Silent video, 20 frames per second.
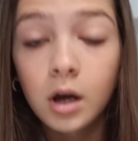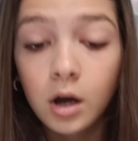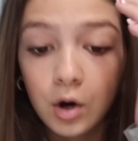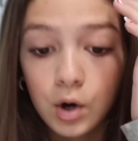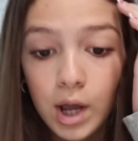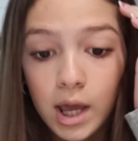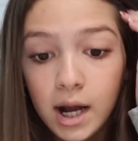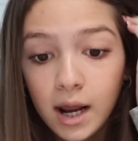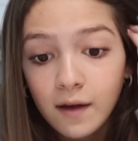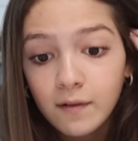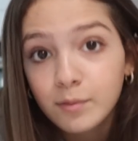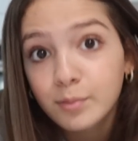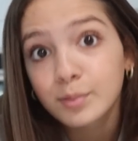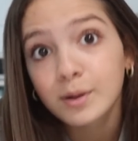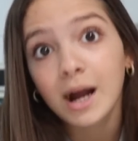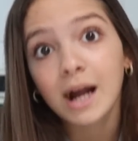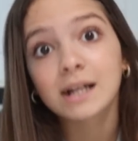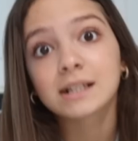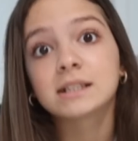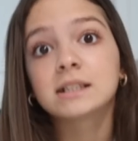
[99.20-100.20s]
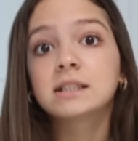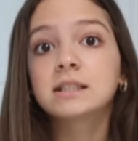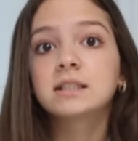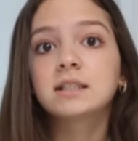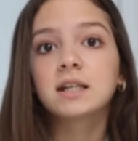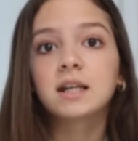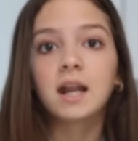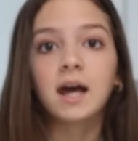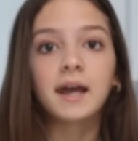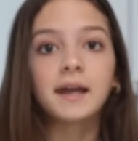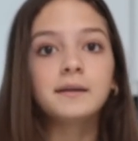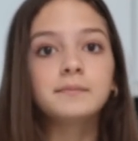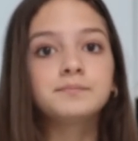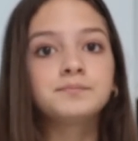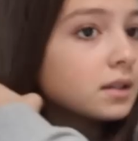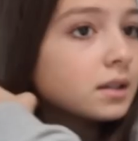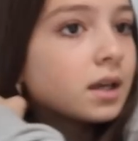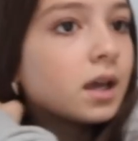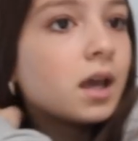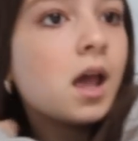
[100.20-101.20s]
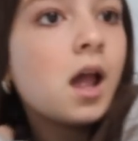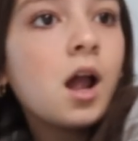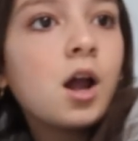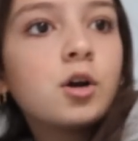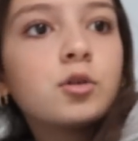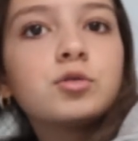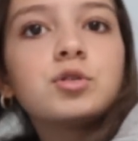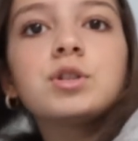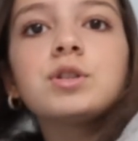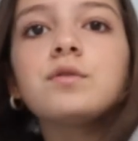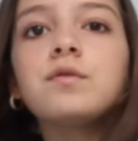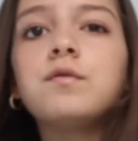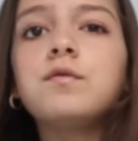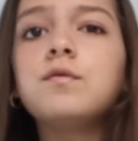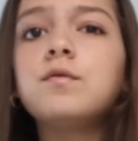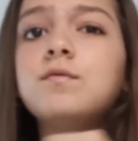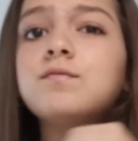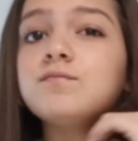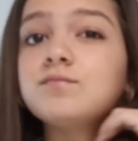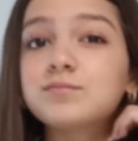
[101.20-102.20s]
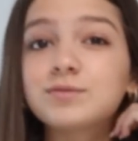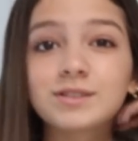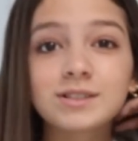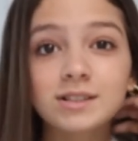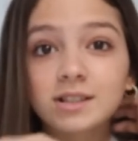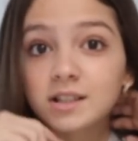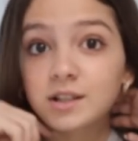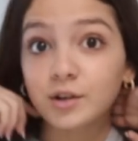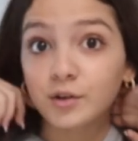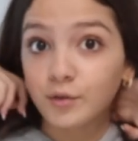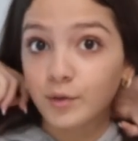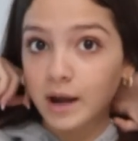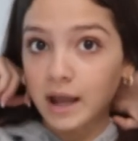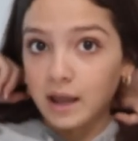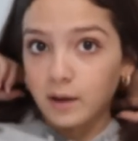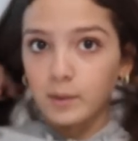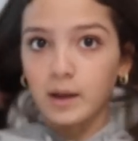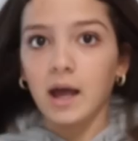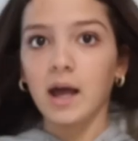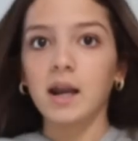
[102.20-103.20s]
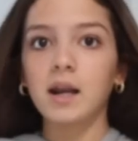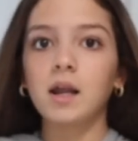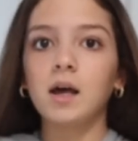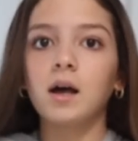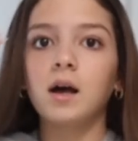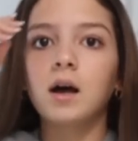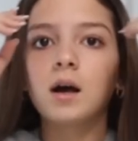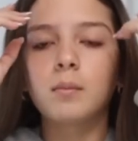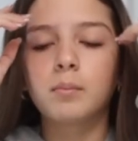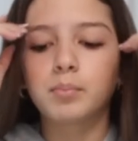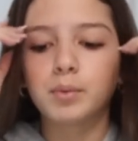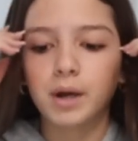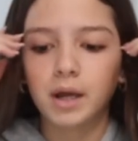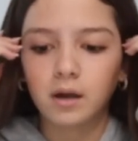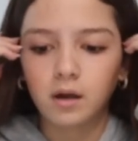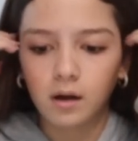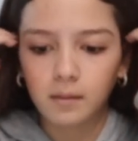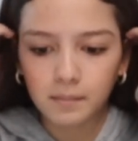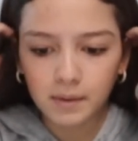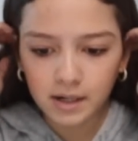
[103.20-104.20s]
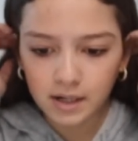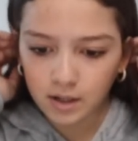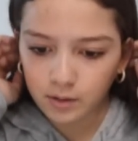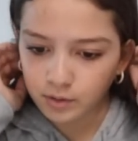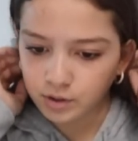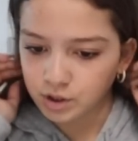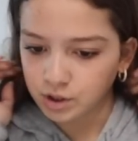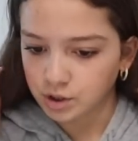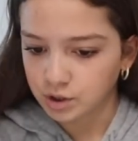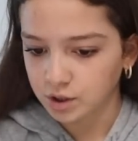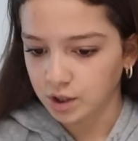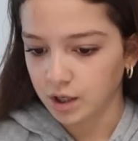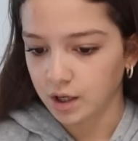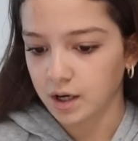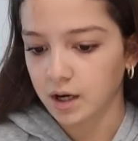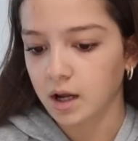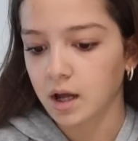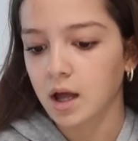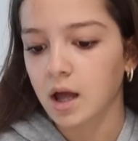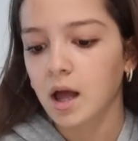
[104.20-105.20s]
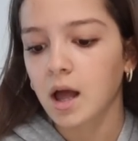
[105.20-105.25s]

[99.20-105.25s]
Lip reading: Oh, and I have practice tonight, which is great. We had a break on Monday, which is good.